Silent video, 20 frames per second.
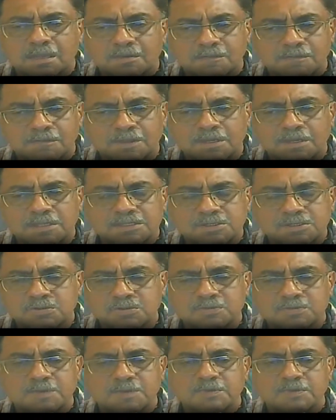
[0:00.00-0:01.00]
various
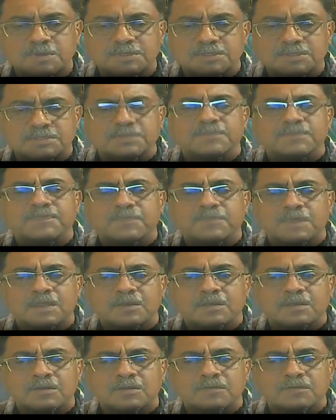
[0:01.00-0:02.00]
newspapers,
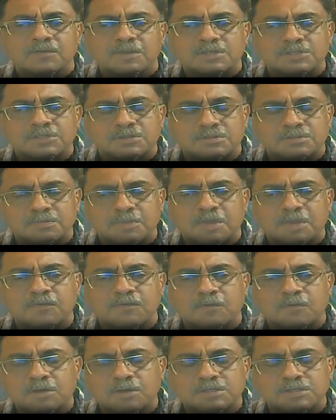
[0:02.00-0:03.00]
which may
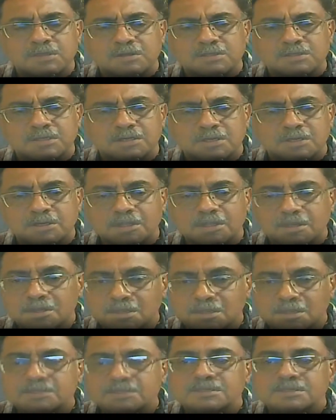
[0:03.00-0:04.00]
focus on certain
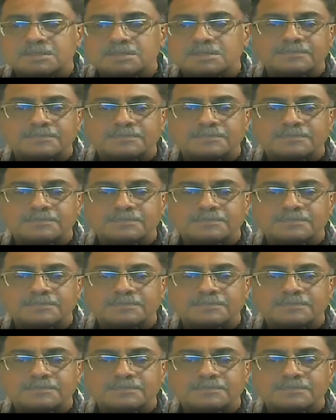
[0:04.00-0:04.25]
areas.